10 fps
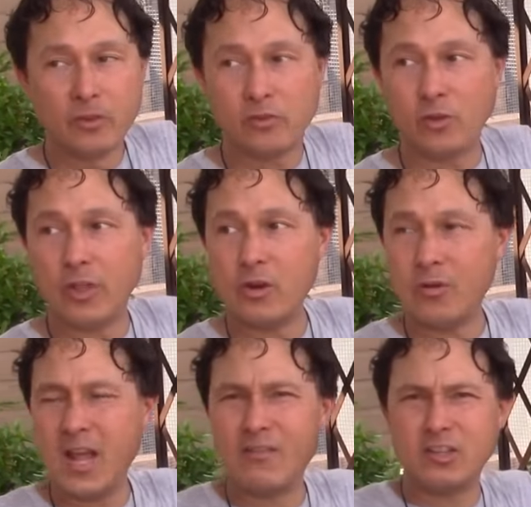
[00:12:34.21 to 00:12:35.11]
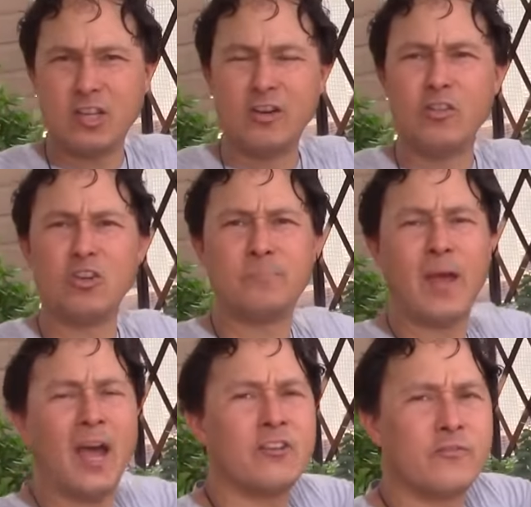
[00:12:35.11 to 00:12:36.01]
So they don't have a ton of those
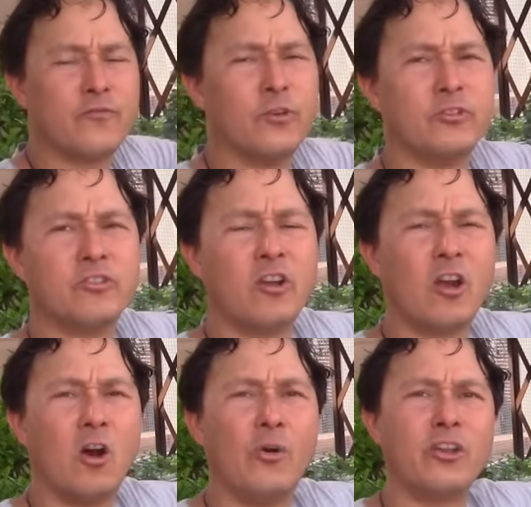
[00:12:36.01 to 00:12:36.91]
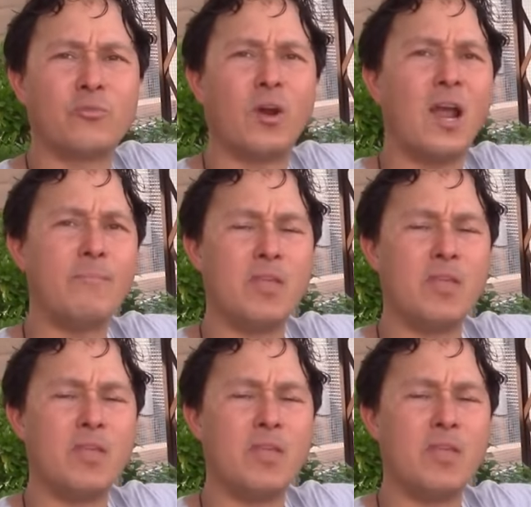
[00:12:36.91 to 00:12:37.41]
passion fruits. They're not always ripe.